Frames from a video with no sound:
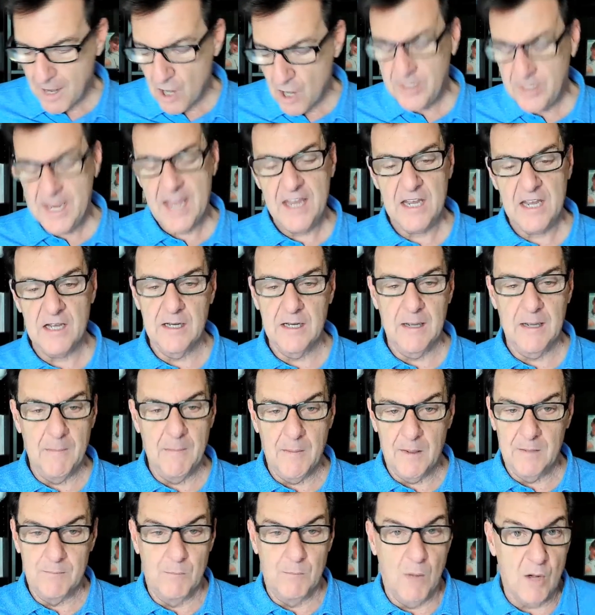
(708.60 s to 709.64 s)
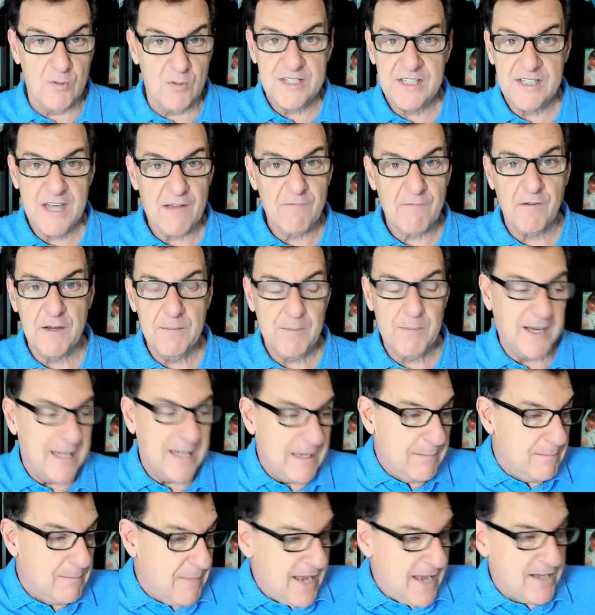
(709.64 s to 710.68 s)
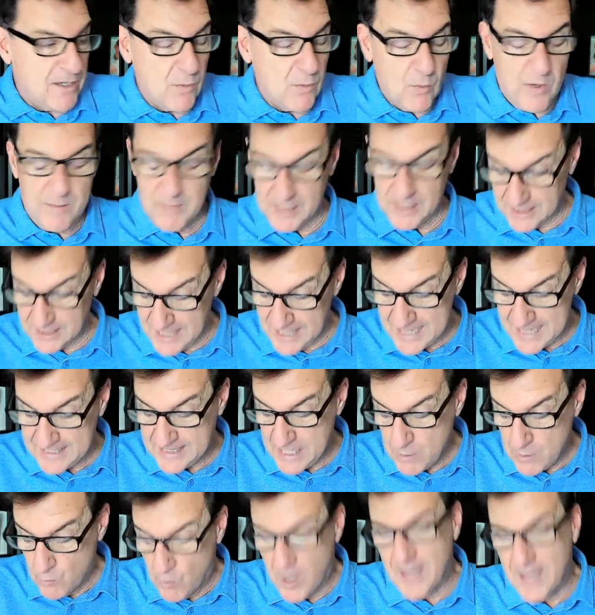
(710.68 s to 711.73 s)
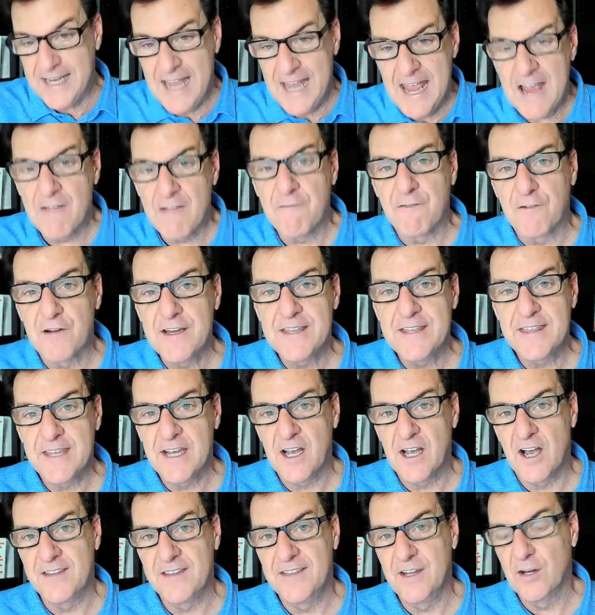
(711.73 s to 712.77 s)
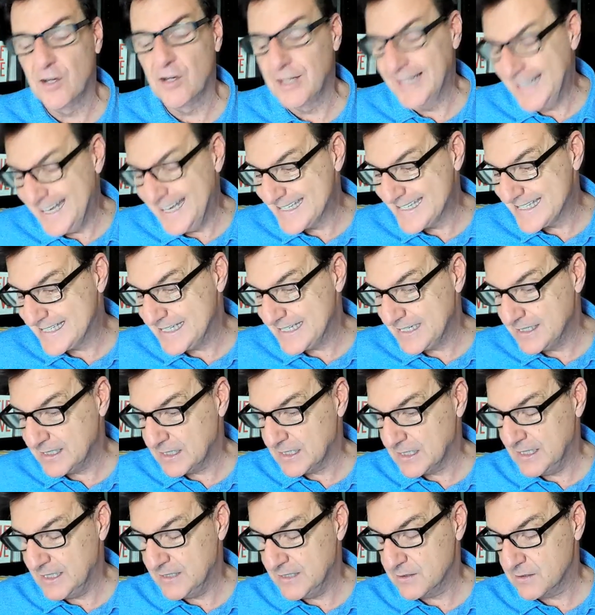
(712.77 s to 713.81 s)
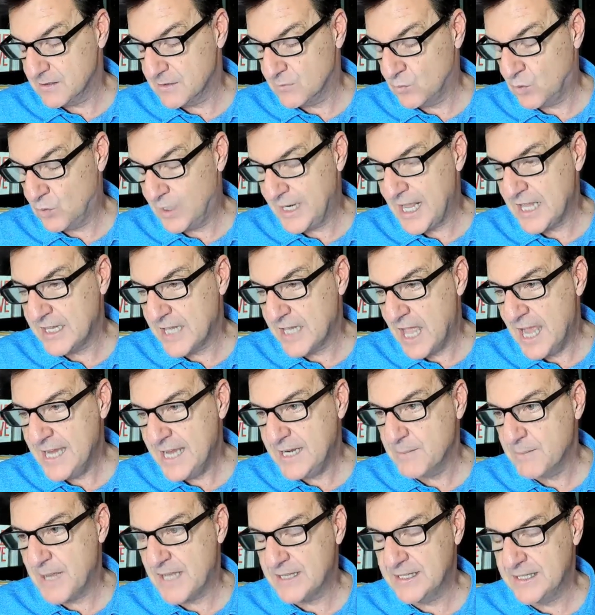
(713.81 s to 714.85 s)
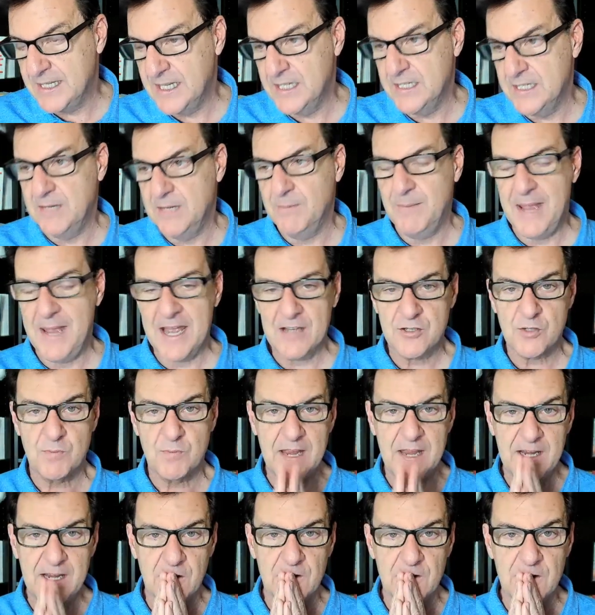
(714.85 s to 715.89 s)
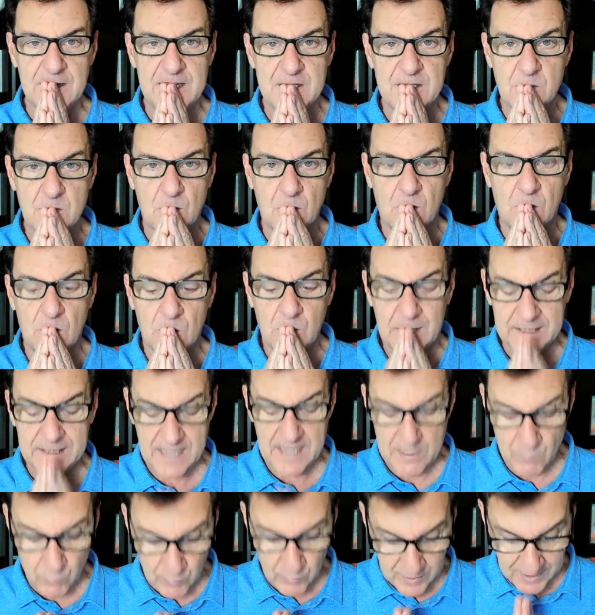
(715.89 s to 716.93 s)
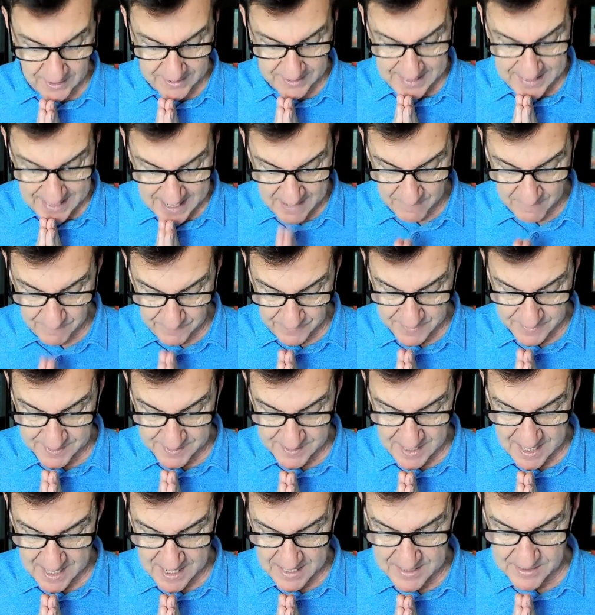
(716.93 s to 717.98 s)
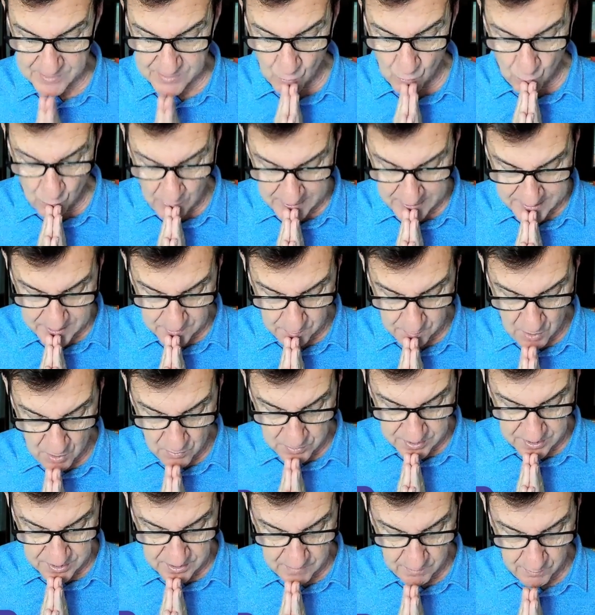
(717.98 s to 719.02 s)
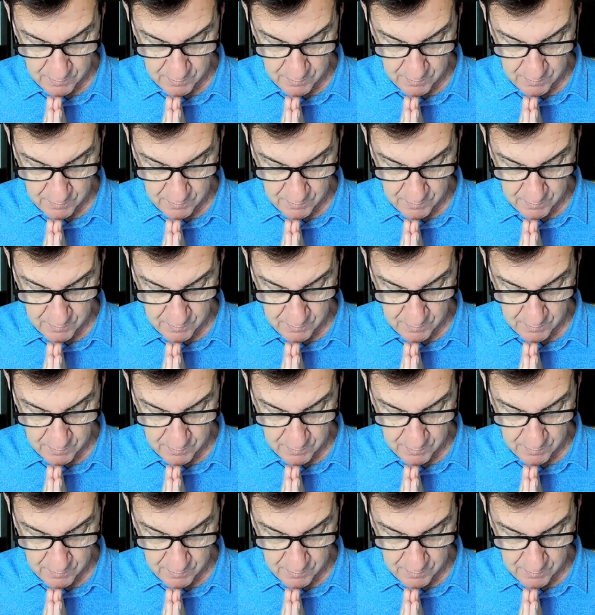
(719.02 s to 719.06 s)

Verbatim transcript: Okay. Most everybody, men and women alike, they want everything on their list. And what I like about the Indian matchmaker is what they really emphasize, what's most